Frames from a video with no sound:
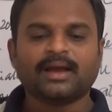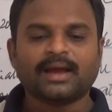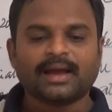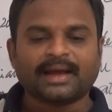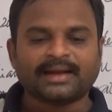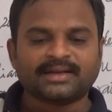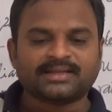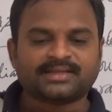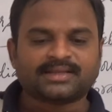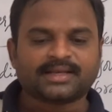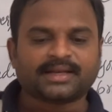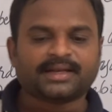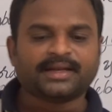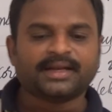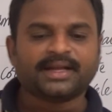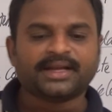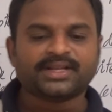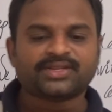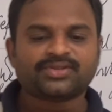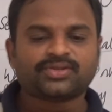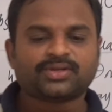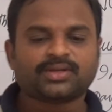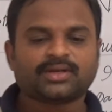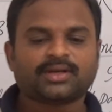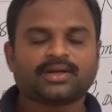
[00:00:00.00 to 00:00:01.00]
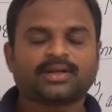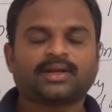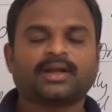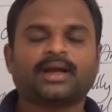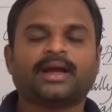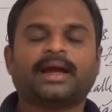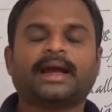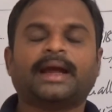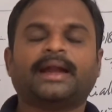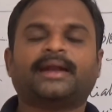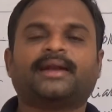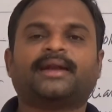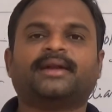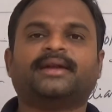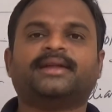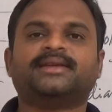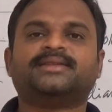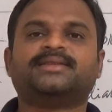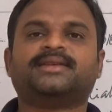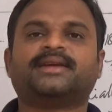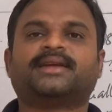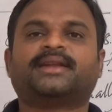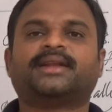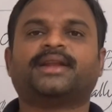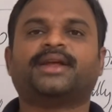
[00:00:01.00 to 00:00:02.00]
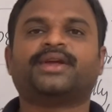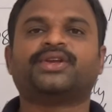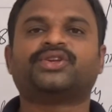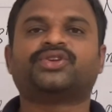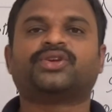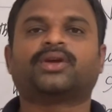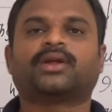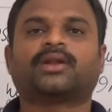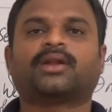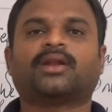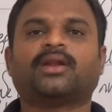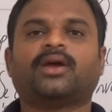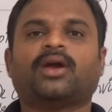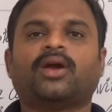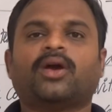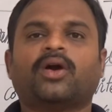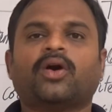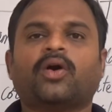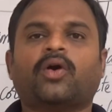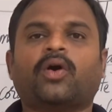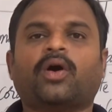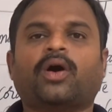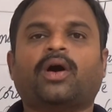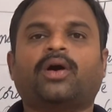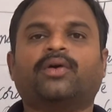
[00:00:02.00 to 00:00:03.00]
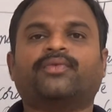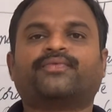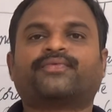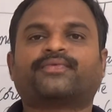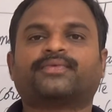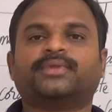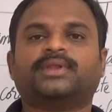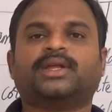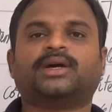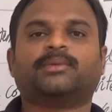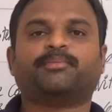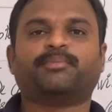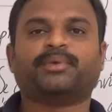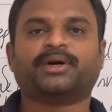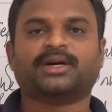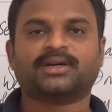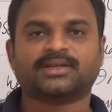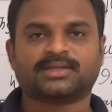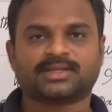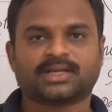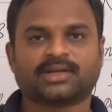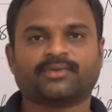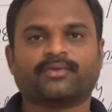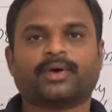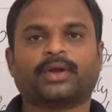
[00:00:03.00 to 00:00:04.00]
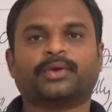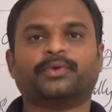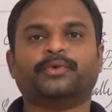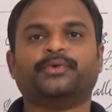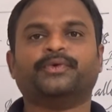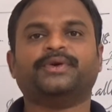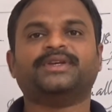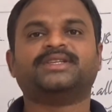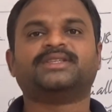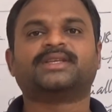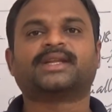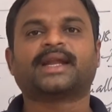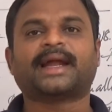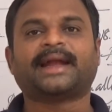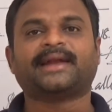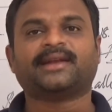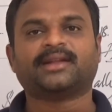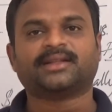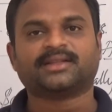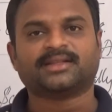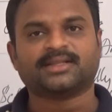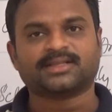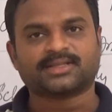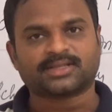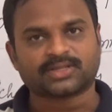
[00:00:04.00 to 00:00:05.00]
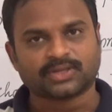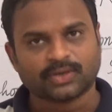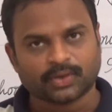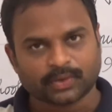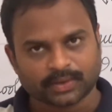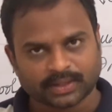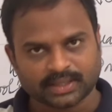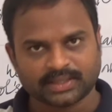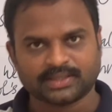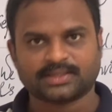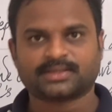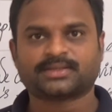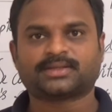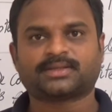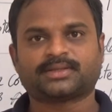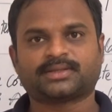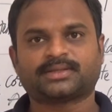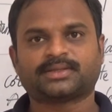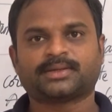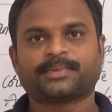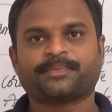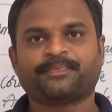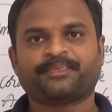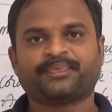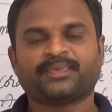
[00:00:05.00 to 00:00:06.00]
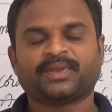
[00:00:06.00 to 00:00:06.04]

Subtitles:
and signature and designation of the person, one who is writing this notice.